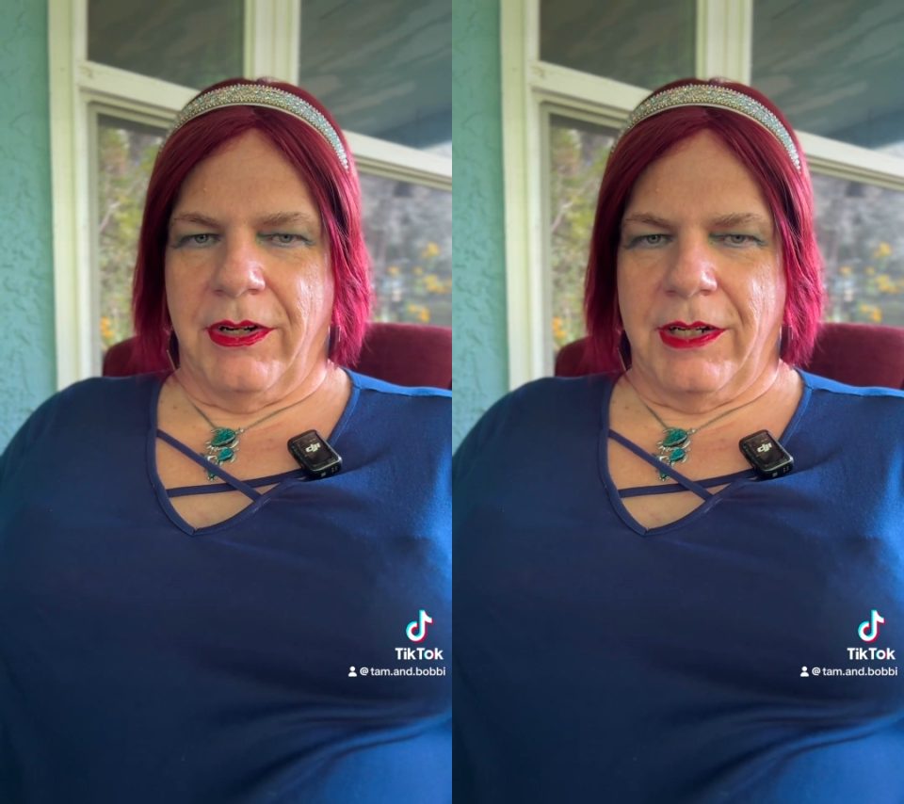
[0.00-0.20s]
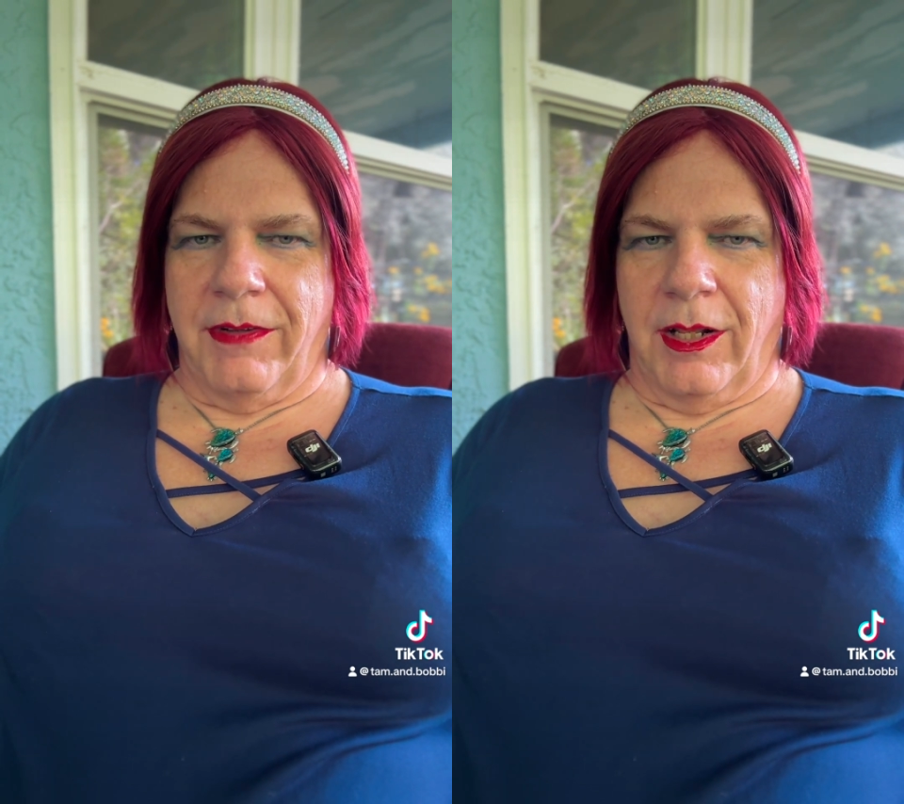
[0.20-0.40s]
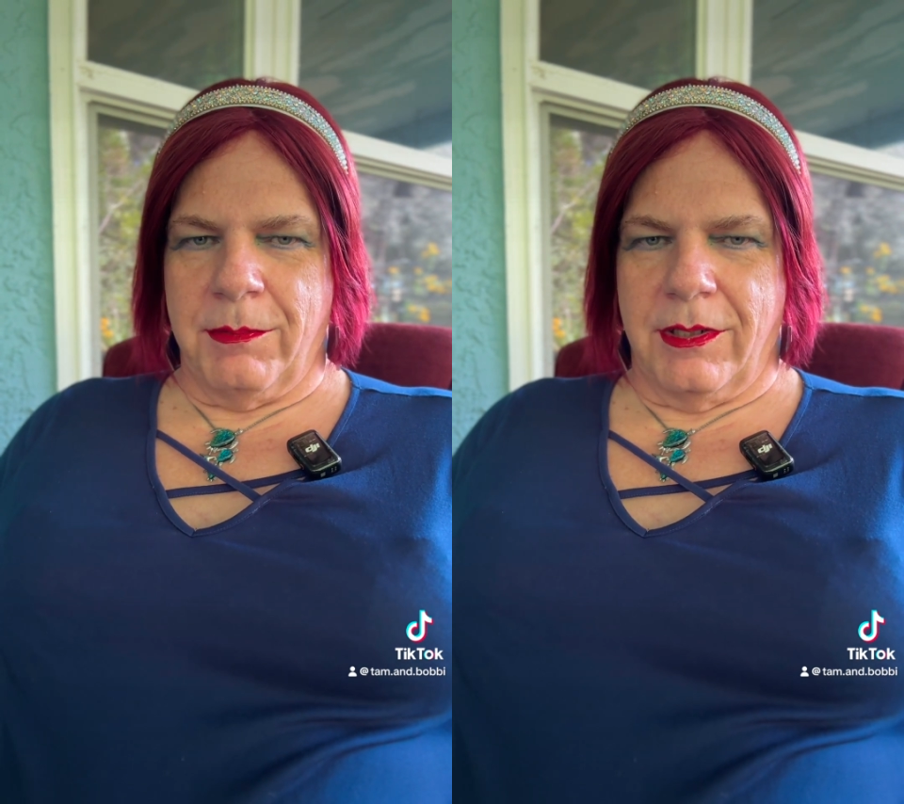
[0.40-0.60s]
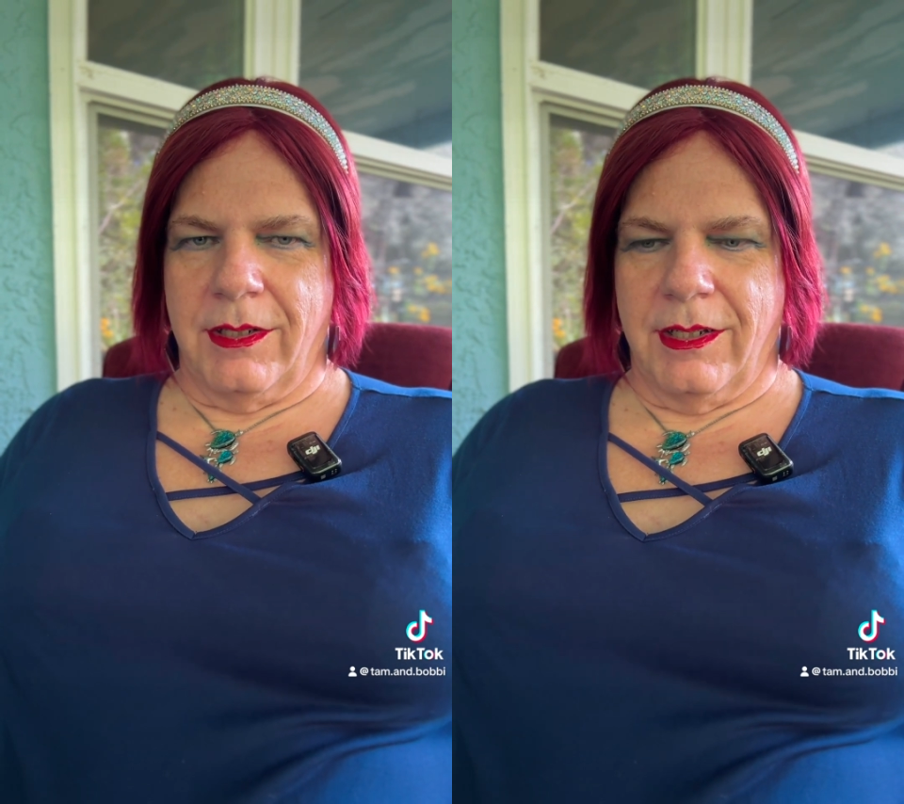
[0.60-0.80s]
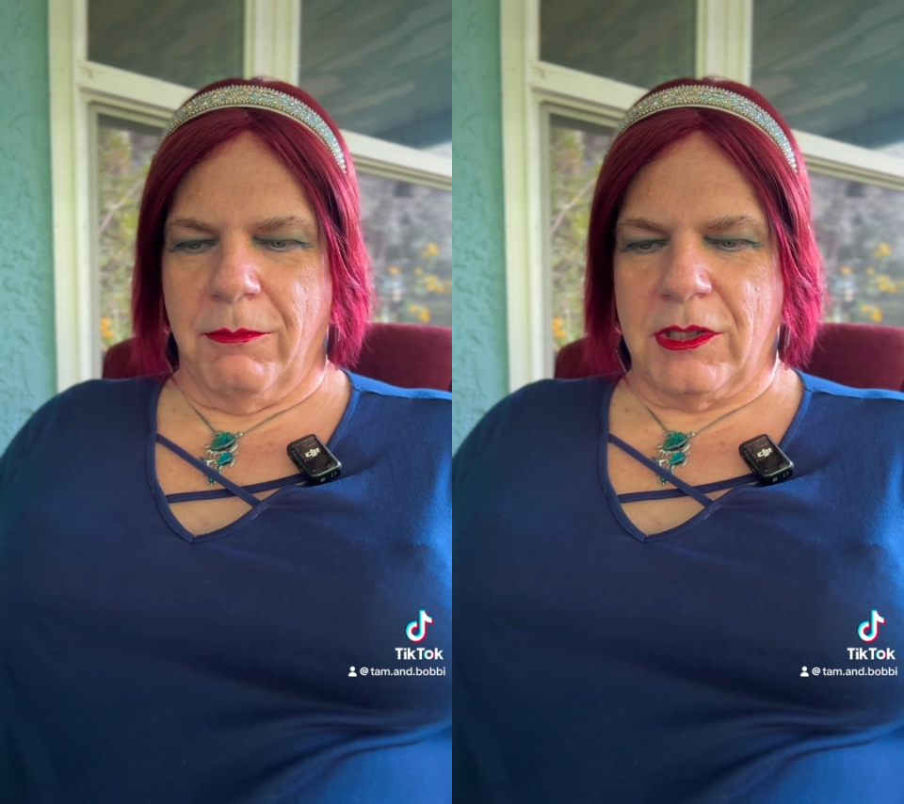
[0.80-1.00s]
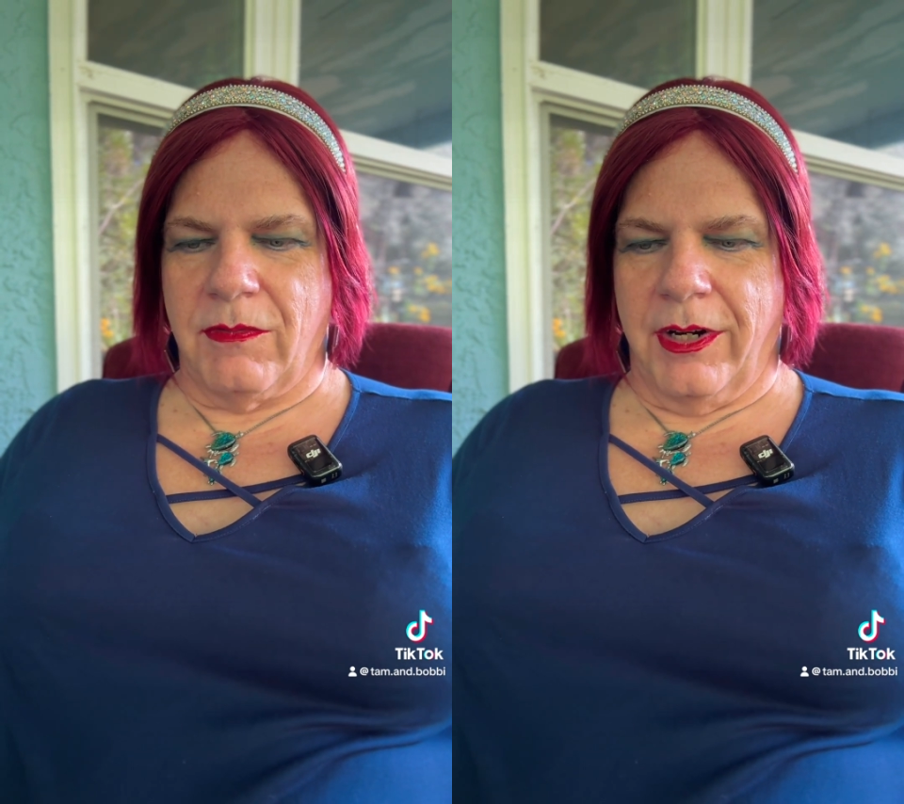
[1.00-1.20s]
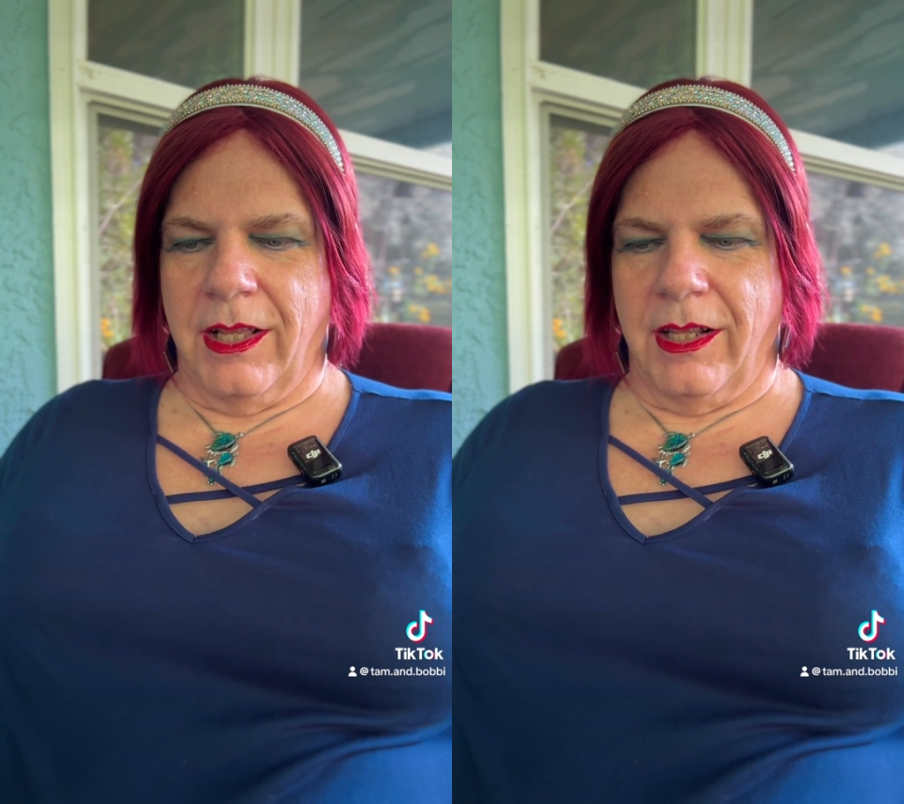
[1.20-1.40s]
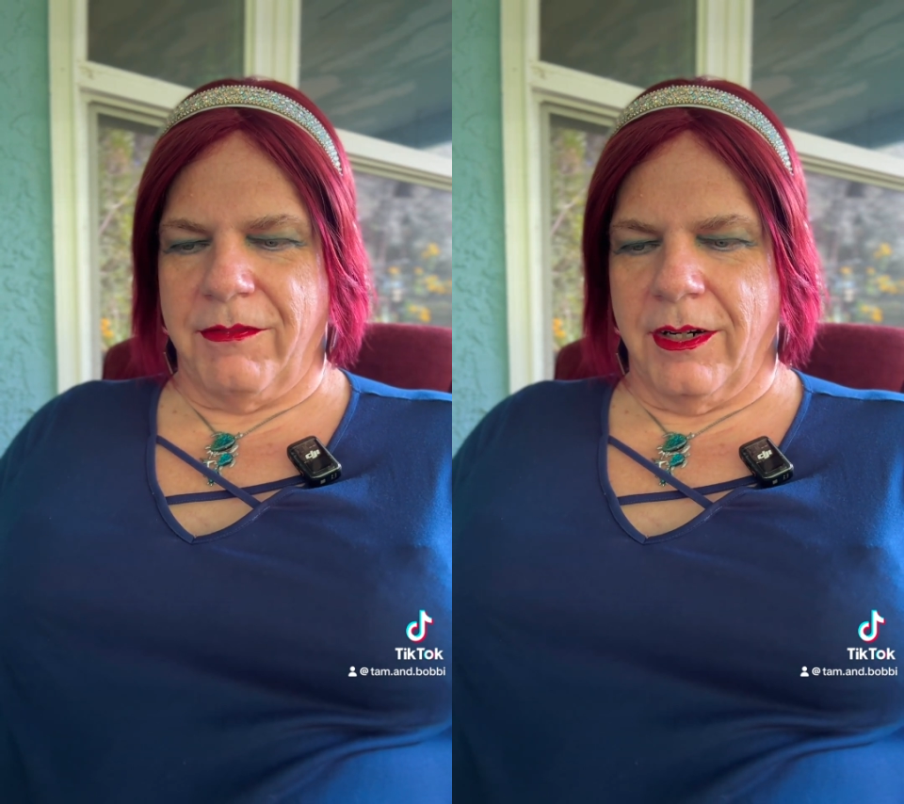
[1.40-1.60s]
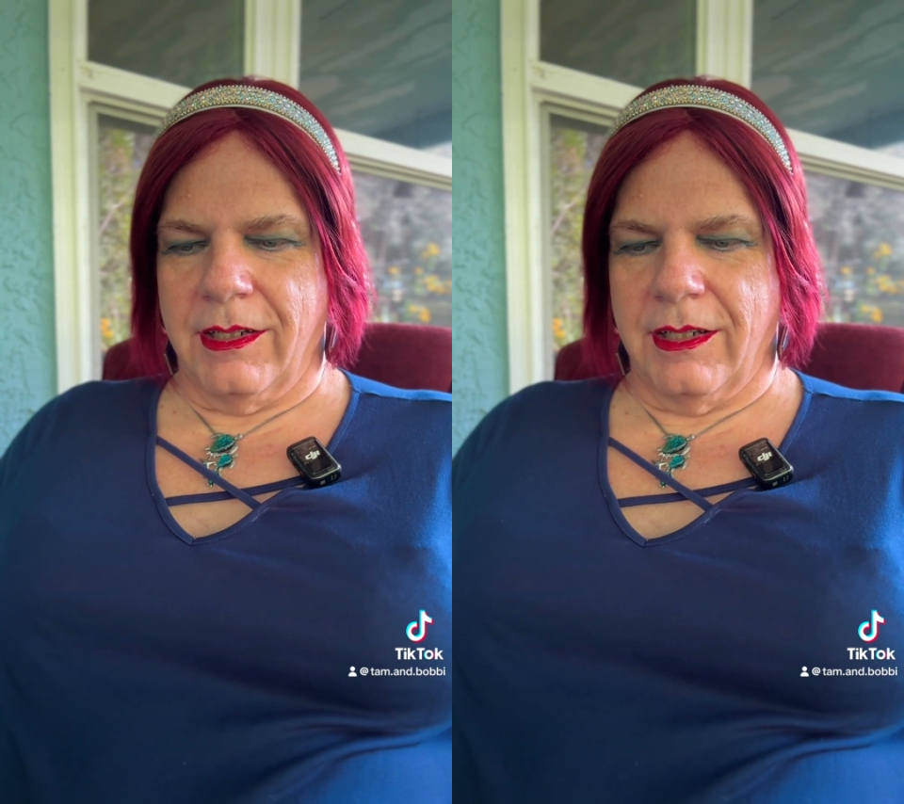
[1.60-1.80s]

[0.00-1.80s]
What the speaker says: developed was very clever,